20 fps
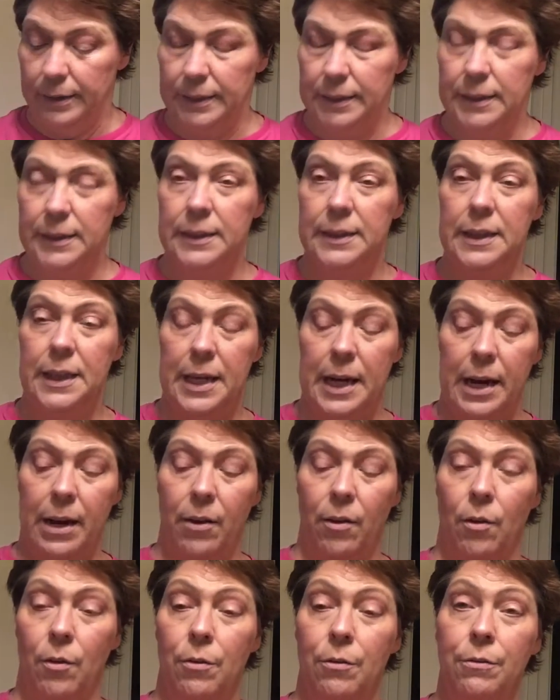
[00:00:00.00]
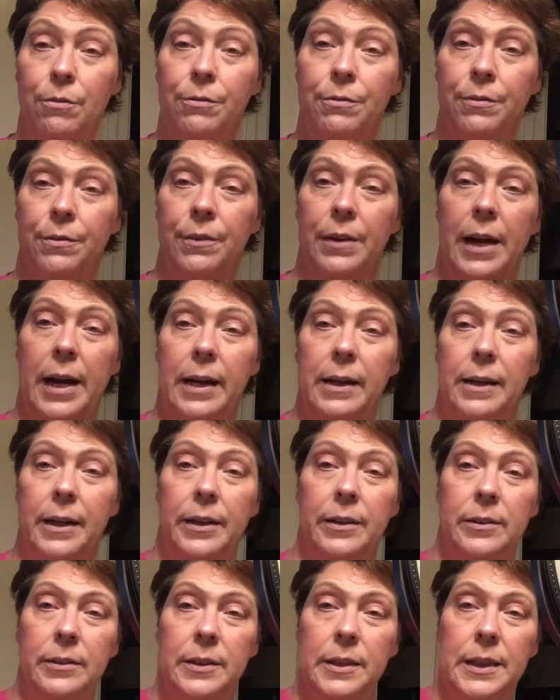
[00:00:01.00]
This is an e.l.f. I
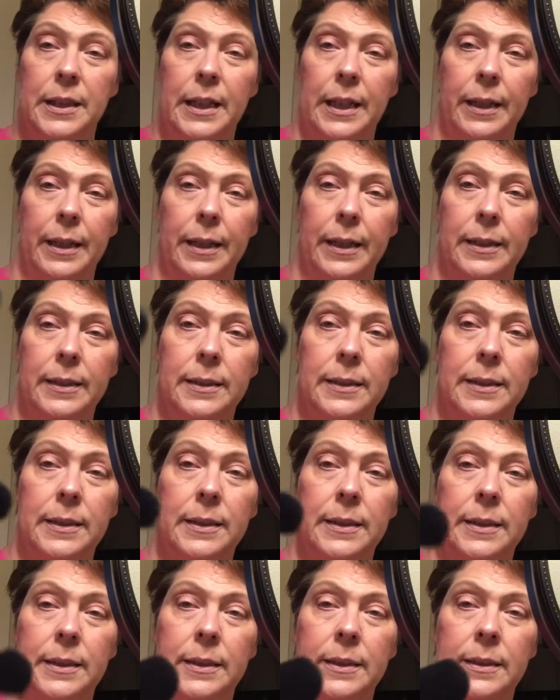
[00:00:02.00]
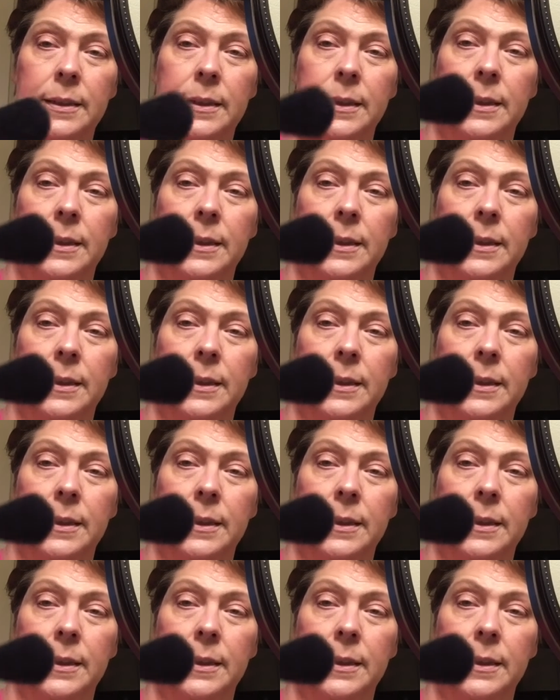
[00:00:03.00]
use this.